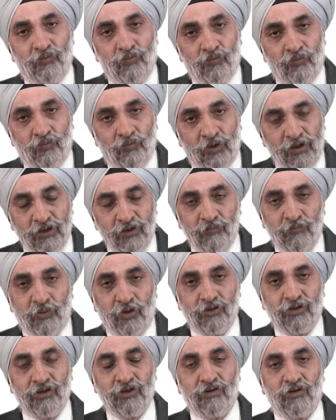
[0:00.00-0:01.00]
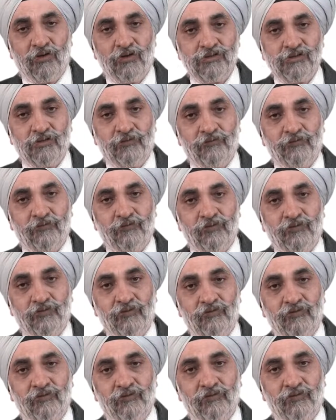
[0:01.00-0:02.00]
one important cause of
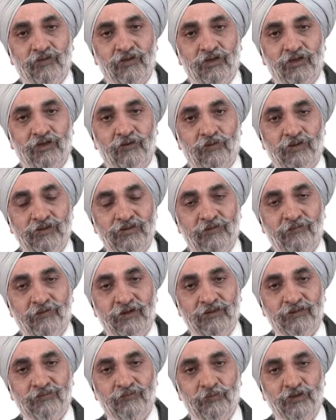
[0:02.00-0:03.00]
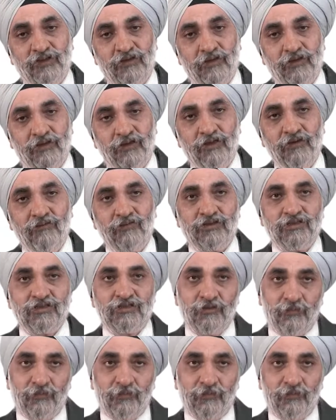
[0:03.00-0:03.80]
adverse effects with ATT, which is